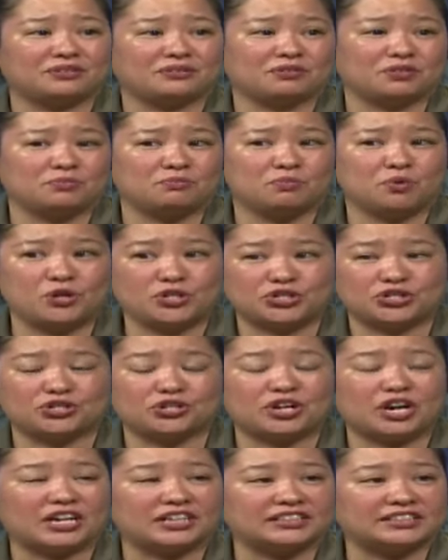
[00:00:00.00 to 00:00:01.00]
the moisture
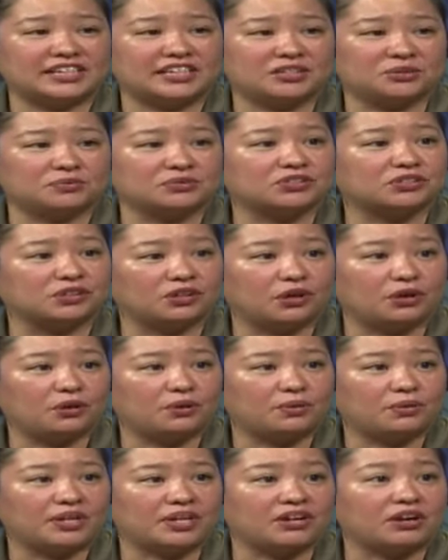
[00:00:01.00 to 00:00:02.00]
content was low
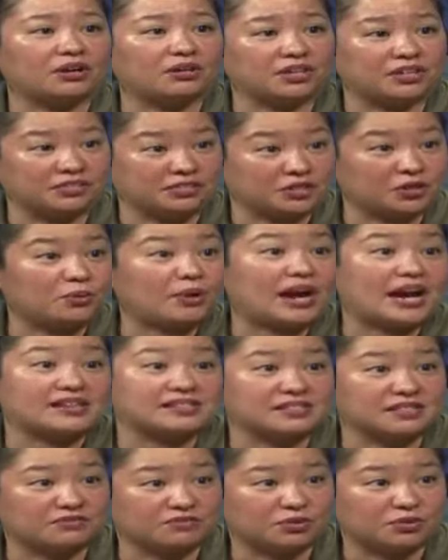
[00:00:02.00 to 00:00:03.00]
in our in the
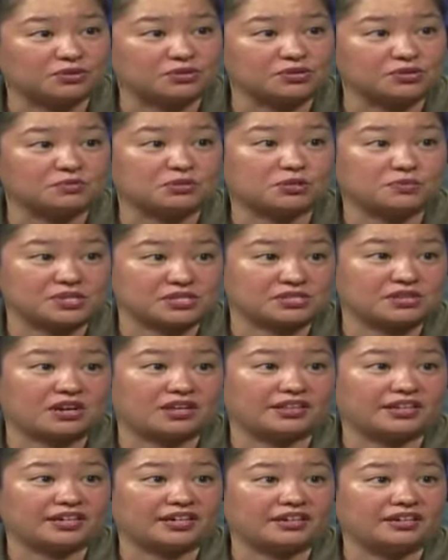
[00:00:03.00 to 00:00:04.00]
grassy fuels which we saw
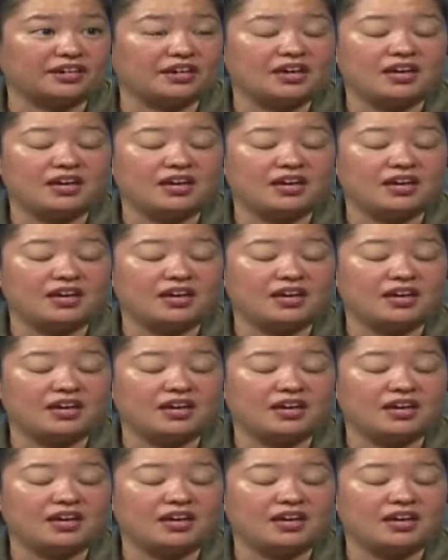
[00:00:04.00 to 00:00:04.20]
there, mm-hmm.